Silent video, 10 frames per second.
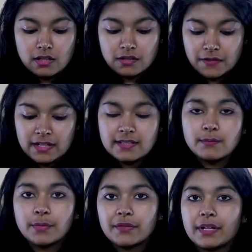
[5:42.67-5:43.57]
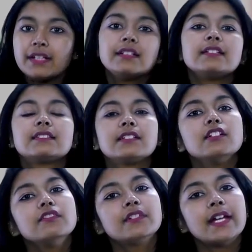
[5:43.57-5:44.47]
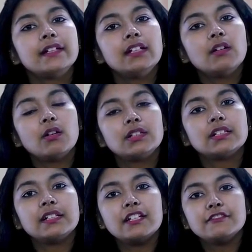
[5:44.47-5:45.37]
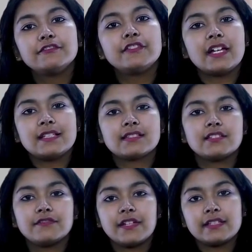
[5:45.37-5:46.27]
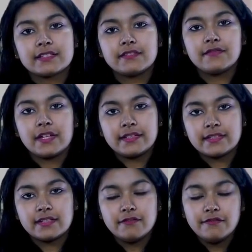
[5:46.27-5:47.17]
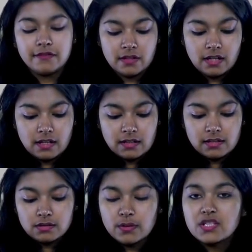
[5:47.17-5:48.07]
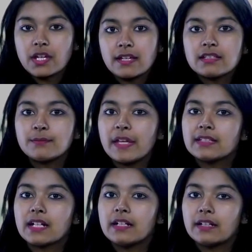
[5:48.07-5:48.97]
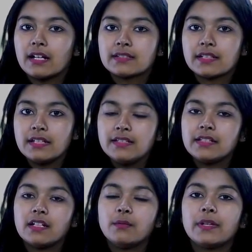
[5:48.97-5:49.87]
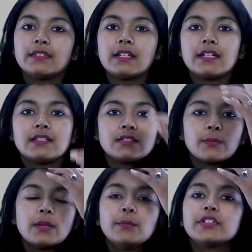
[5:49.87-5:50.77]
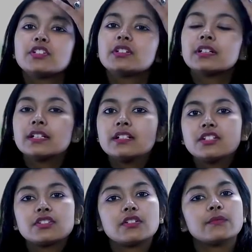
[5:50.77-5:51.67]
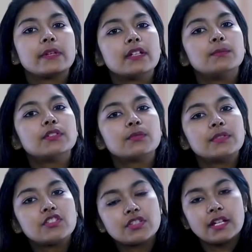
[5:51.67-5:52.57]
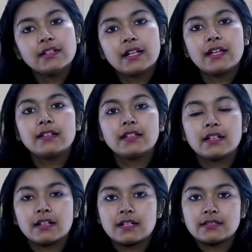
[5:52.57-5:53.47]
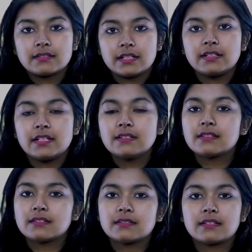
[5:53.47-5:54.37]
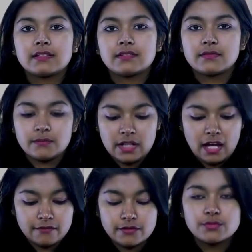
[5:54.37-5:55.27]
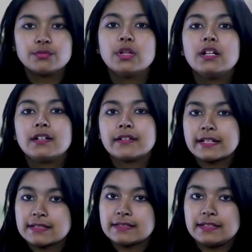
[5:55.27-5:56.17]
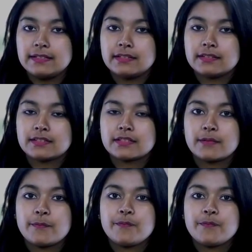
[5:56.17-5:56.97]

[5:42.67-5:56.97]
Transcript: So fairly simple, right? Instead of writing all the if, else if, else if, else if, switch case makes our task easier when there is one particular condition or variable to be checked and there are certain cases that we have to test like this.